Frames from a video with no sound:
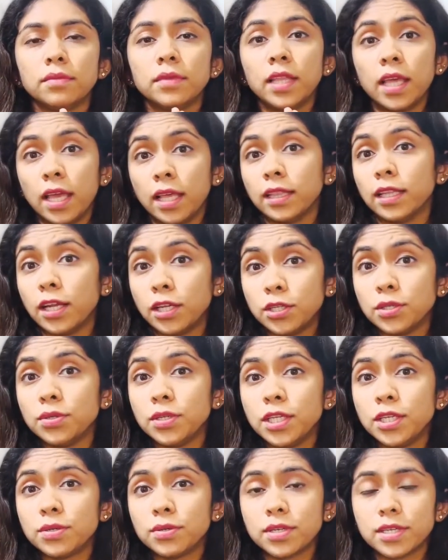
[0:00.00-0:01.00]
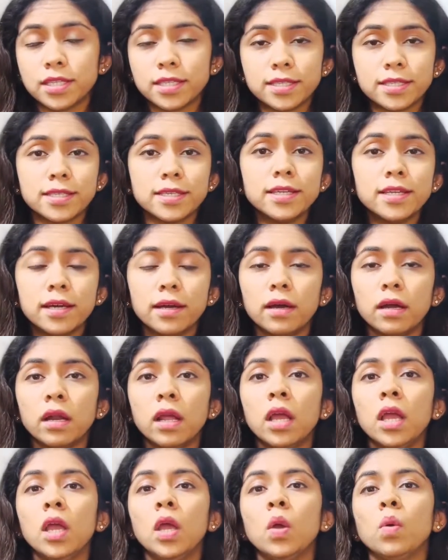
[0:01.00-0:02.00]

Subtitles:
thing that you need to consider